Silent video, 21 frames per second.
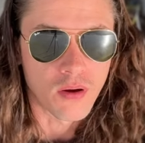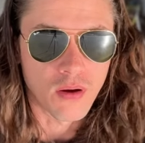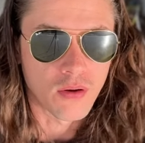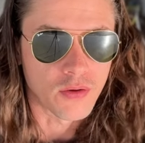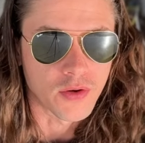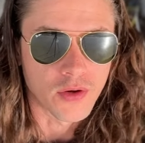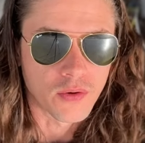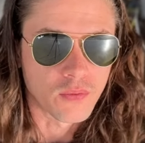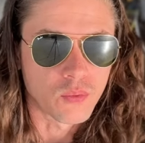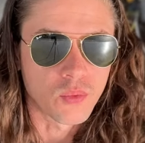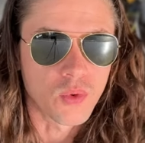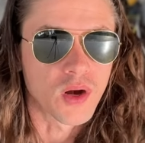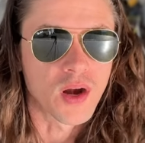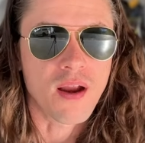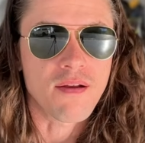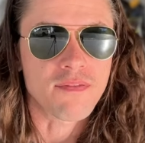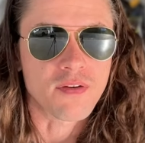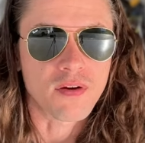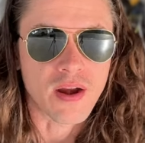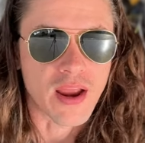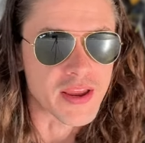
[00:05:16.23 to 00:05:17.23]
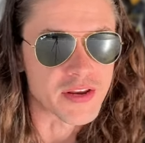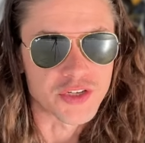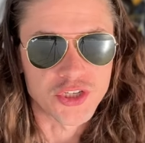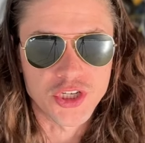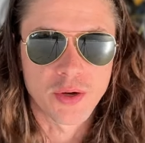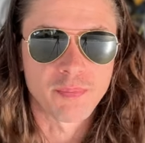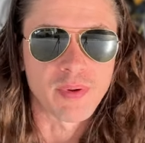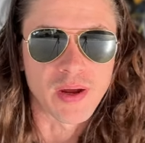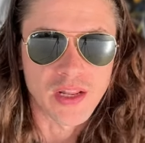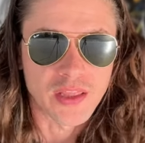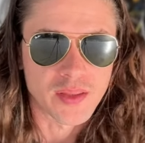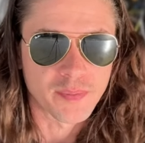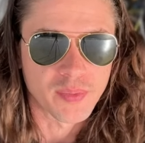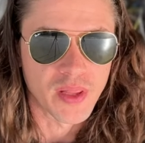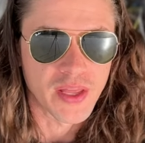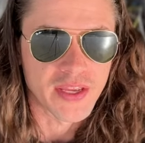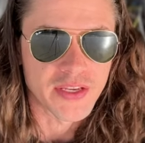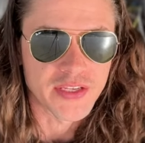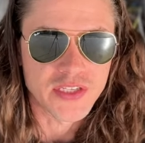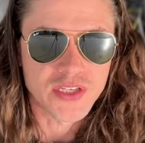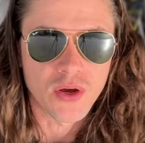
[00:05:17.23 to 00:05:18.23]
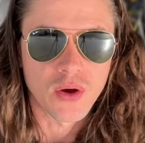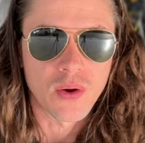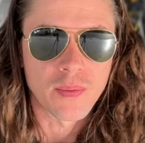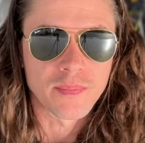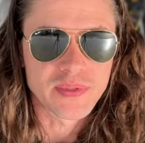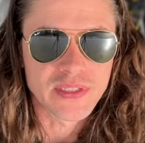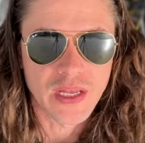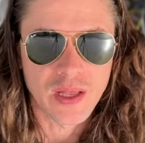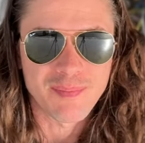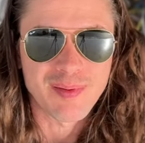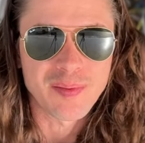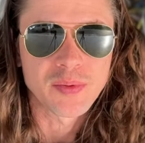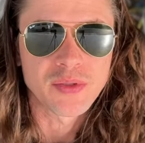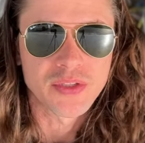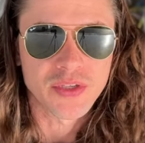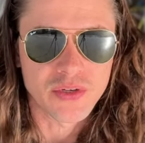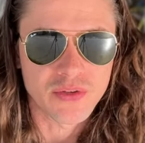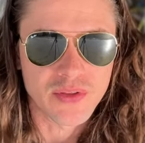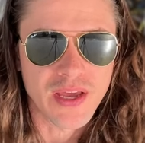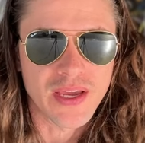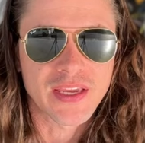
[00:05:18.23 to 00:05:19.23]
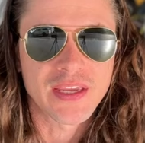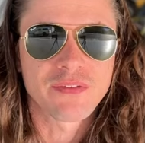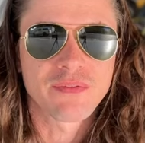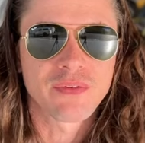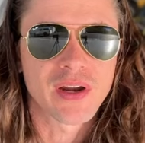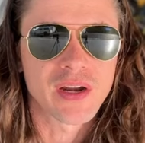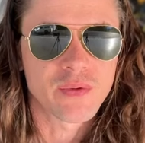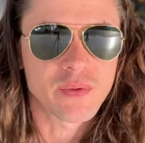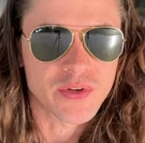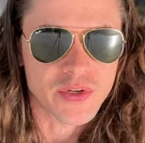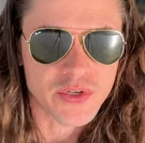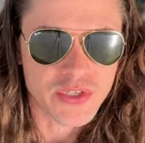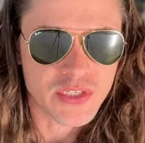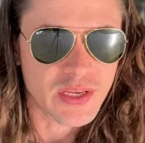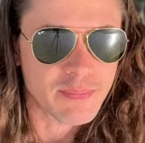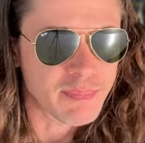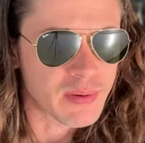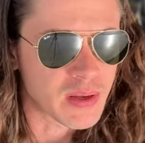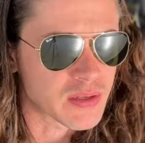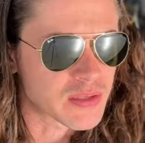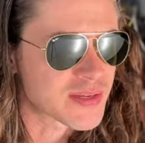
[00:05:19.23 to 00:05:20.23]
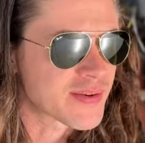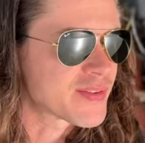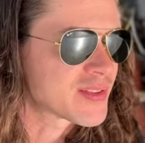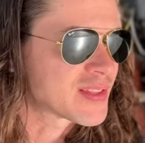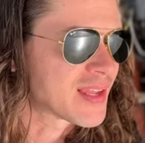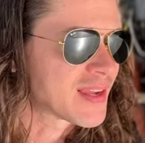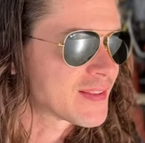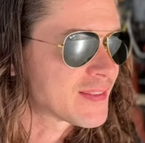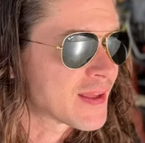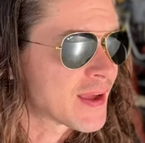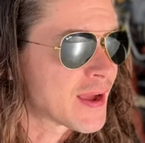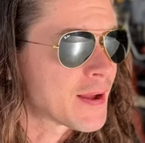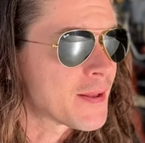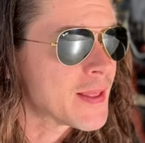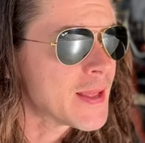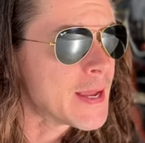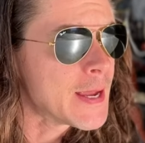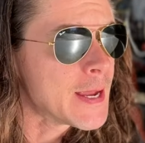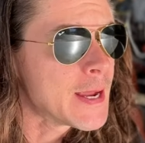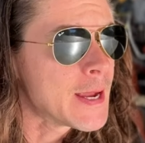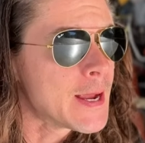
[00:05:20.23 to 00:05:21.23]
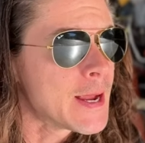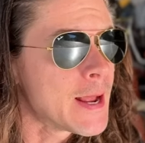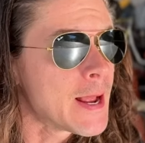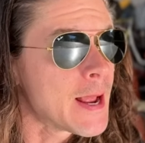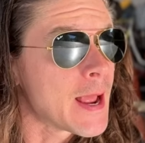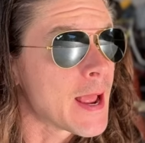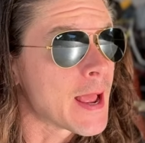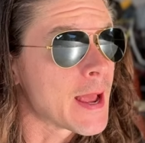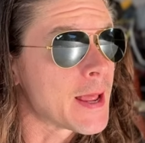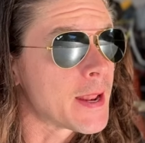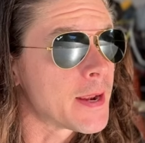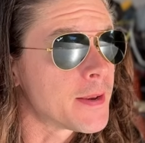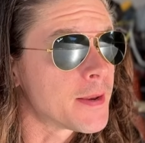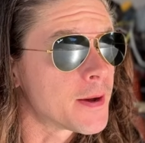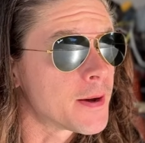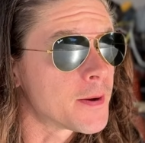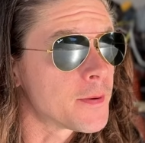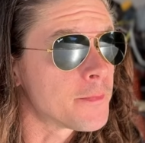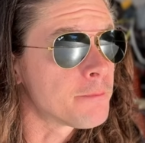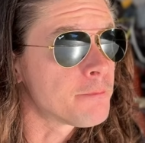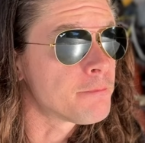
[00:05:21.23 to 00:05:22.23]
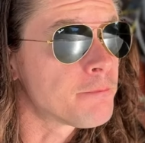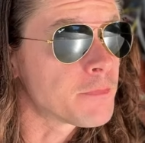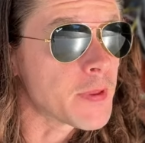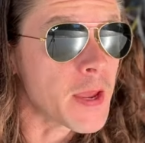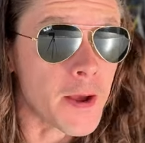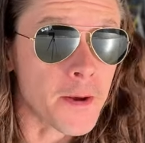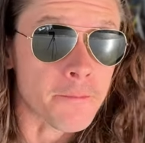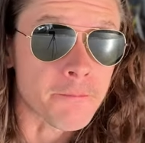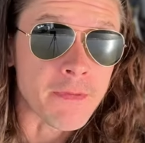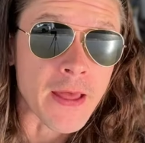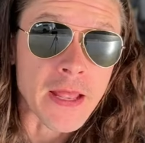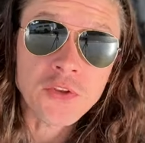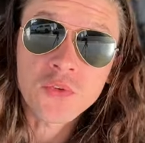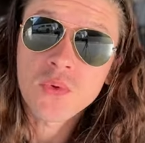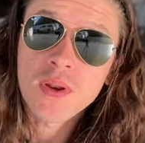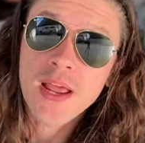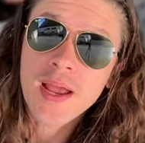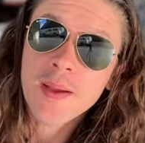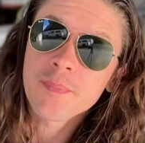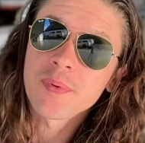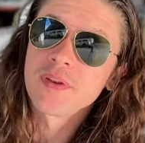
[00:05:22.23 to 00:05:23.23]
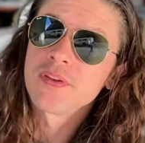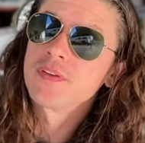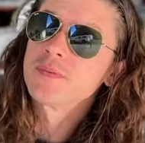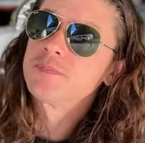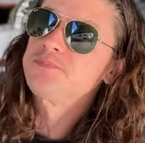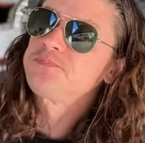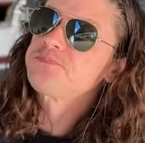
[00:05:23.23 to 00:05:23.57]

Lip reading: you know, wherever and jump out of the plane. So I'm telling people to do that, get ready with your seatbelts, everything like that. And yeah, that's what happened.